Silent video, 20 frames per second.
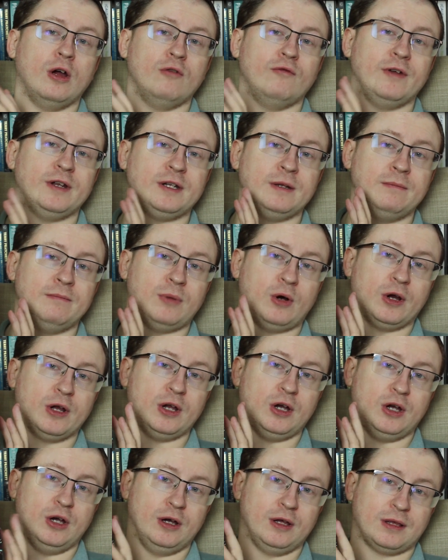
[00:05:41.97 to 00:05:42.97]
written by
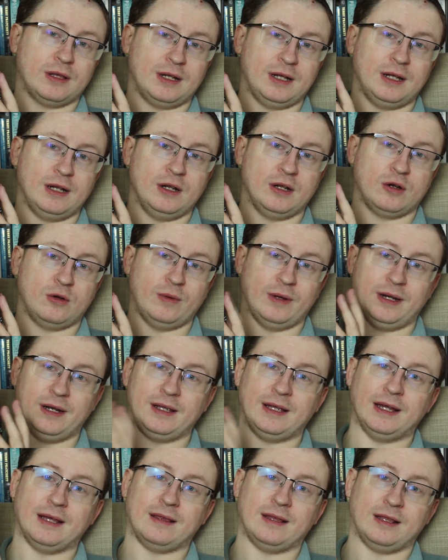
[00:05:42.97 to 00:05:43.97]
Ursula Le Guin.
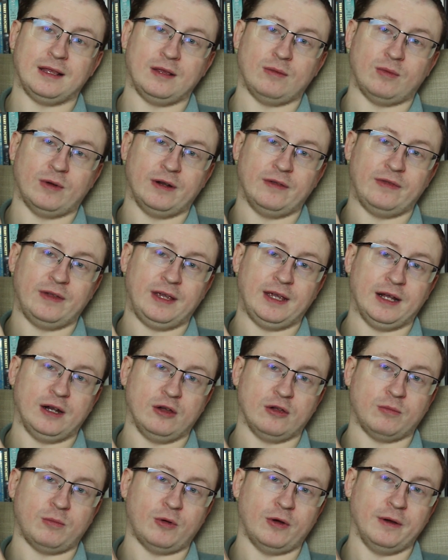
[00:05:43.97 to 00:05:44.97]
And yes, this is one of the
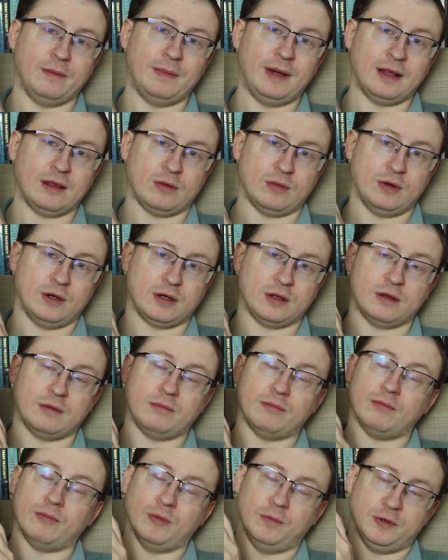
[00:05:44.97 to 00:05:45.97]
Yellow Spine Masterworks,
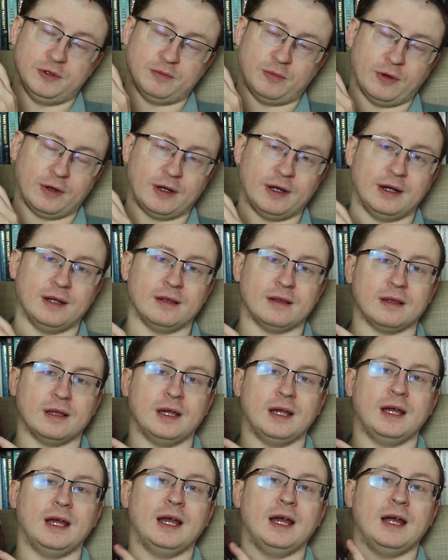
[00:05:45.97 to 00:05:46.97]
published by Gunners.
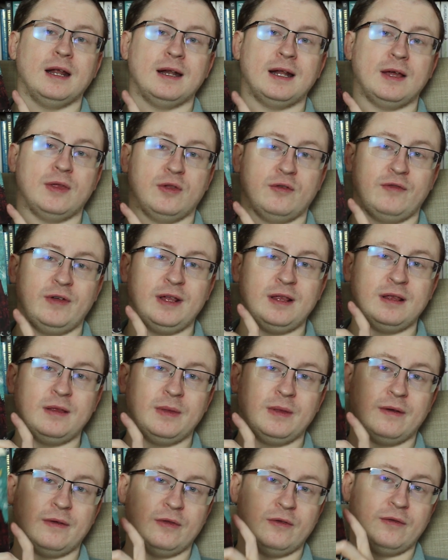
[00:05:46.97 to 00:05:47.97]
Now, the
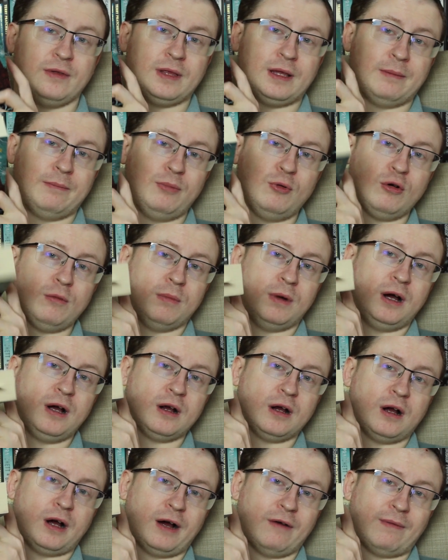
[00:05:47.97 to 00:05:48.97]
reason that there is a
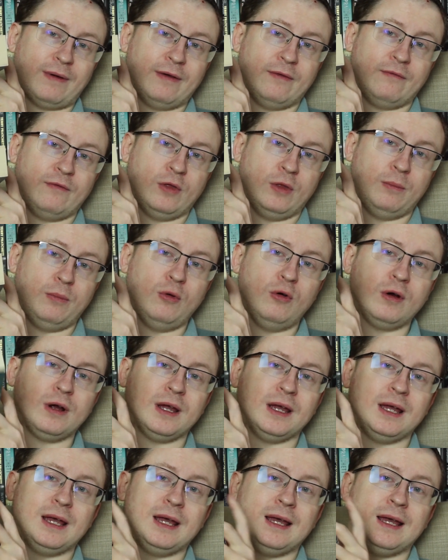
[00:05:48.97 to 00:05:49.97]
bookmark halfway through the
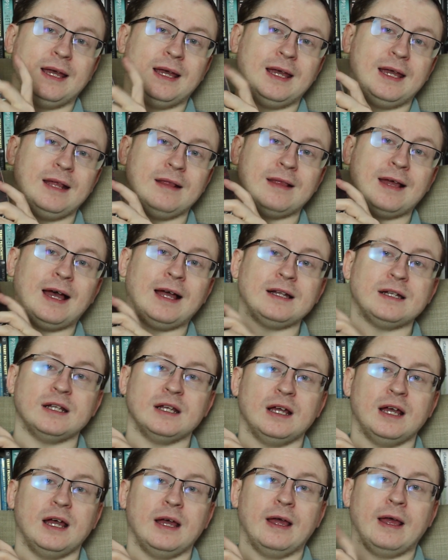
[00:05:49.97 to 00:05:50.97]
book is that
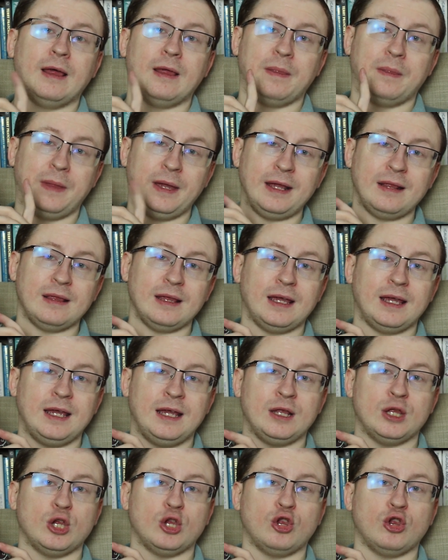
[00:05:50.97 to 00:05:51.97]
this
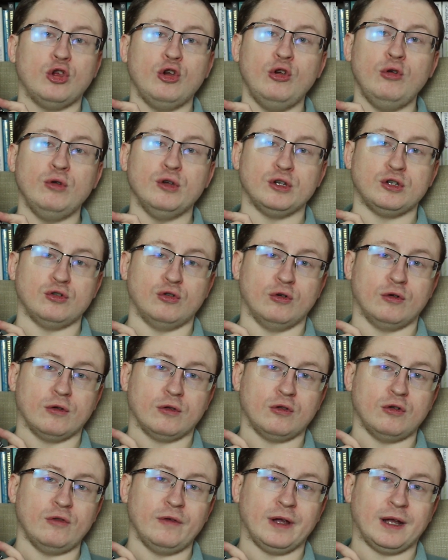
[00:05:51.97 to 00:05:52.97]
is two short
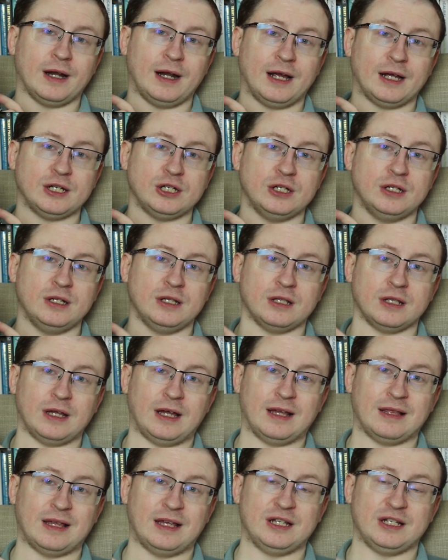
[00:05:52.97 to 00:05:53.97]
story collections
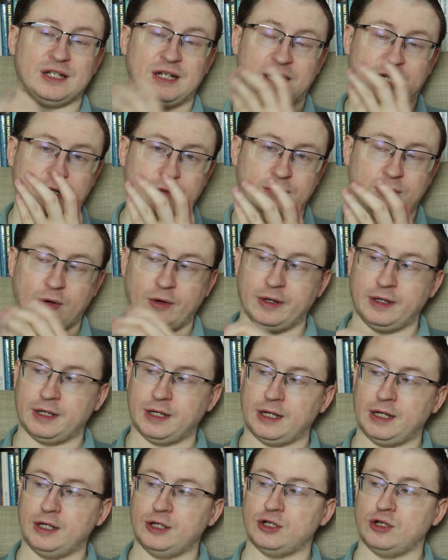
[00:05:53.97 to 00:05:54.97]
essentially combined
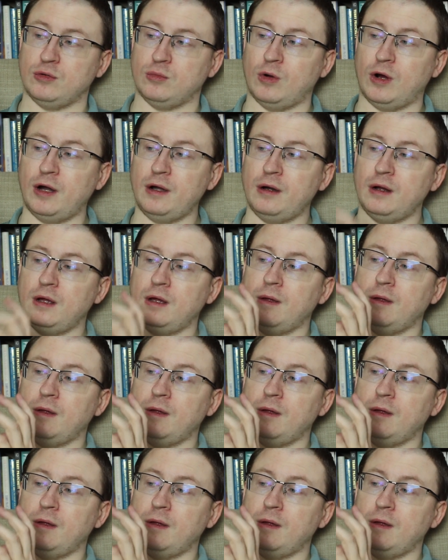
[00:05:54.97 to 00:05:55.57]
into one.